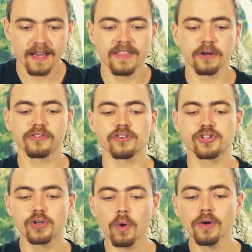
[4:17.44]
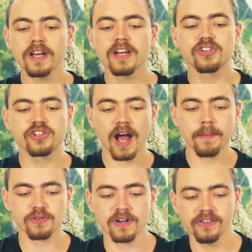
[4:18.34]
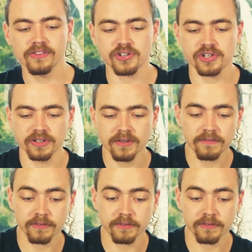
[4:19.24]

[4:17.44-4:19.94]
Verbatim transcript: There is a short, sharp transition